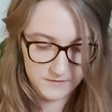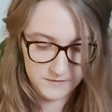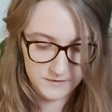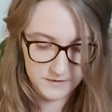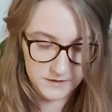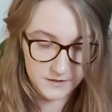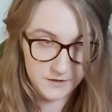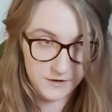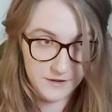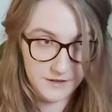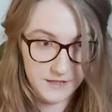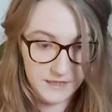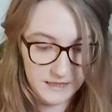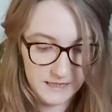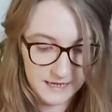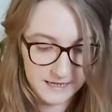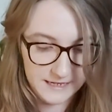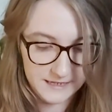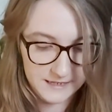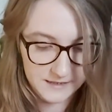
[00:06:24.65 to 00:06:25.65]
Sorry, the
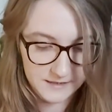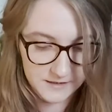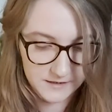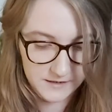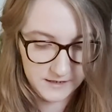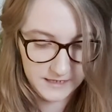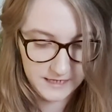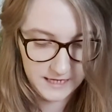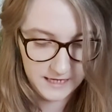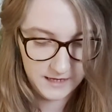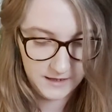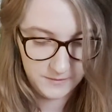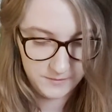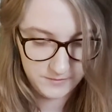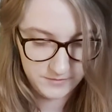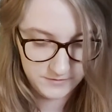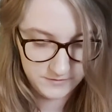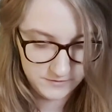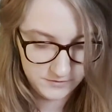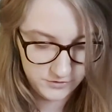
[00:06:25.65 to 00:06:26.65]
light is going to keep
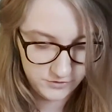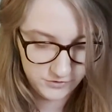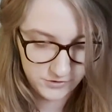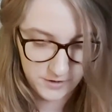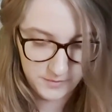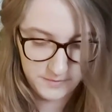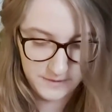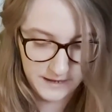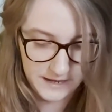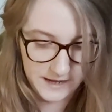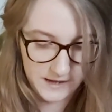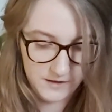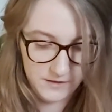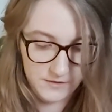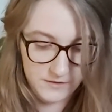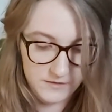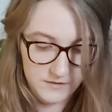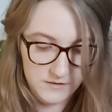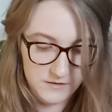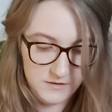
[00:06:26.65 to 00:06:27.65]
dropping out